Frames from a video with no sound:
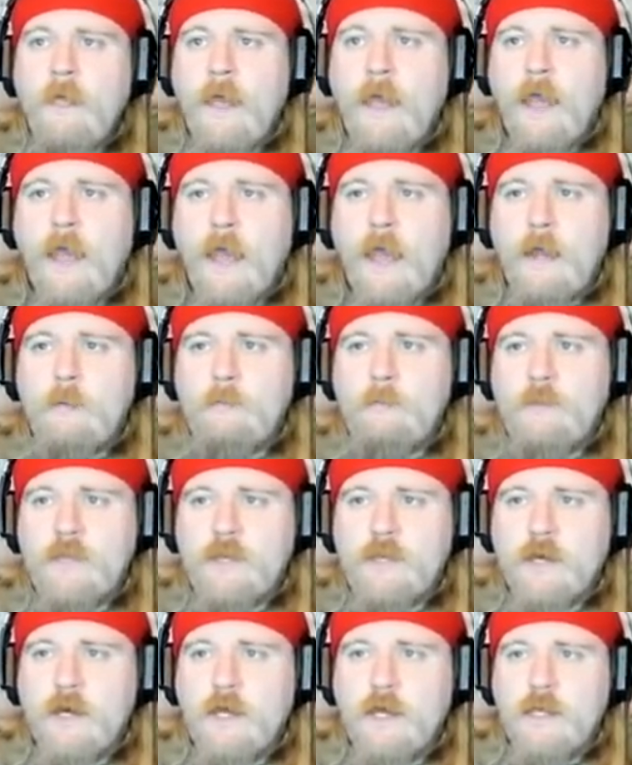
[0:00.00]
and
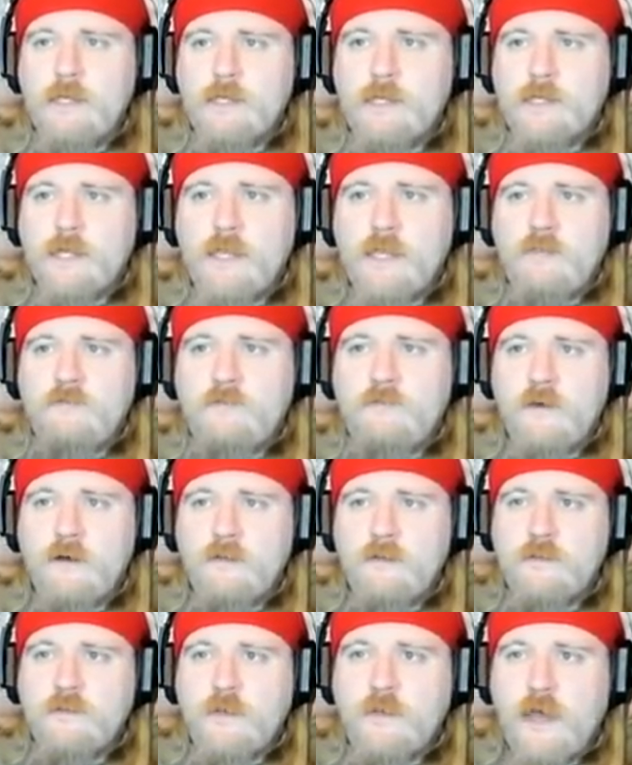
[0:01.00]
because he
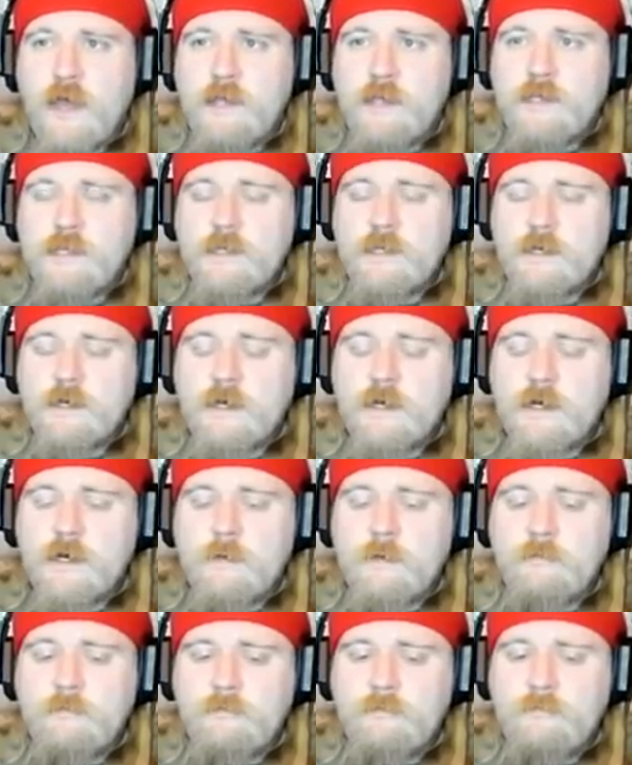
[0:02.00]
felt that
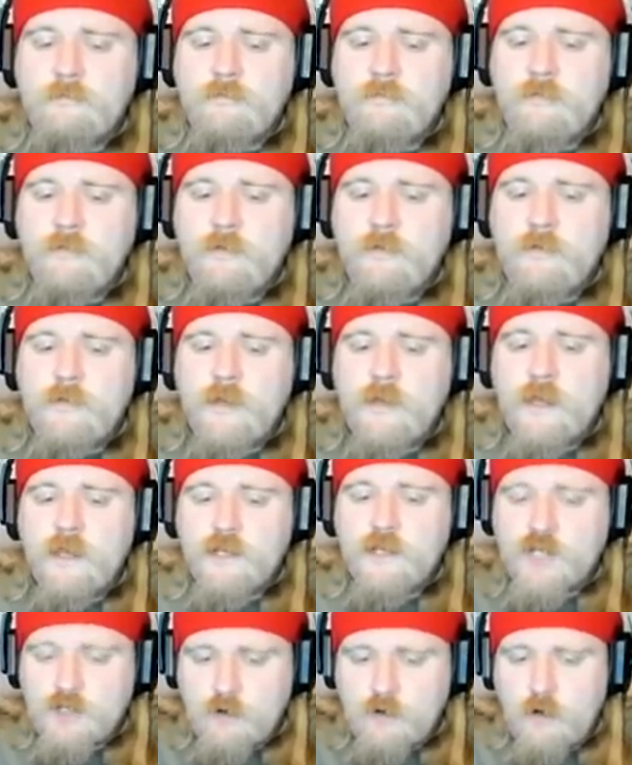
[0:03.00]
the
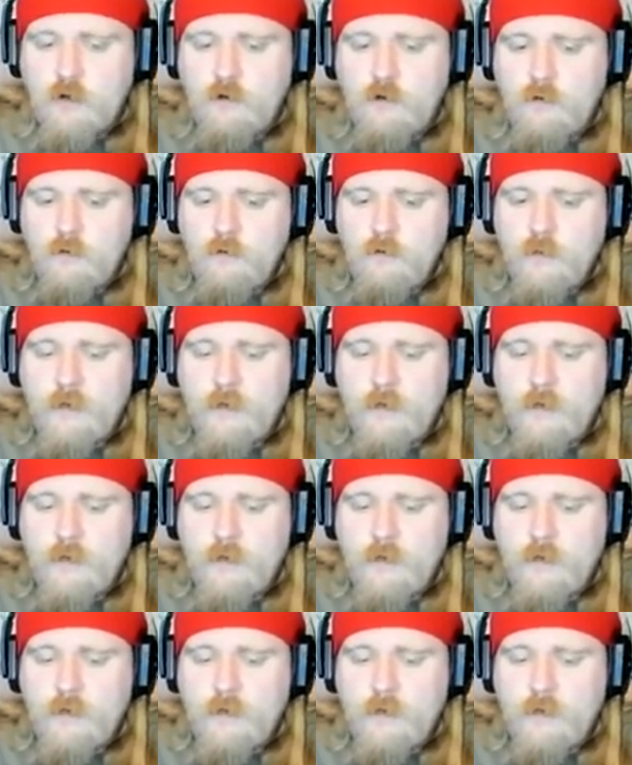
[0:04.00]
intro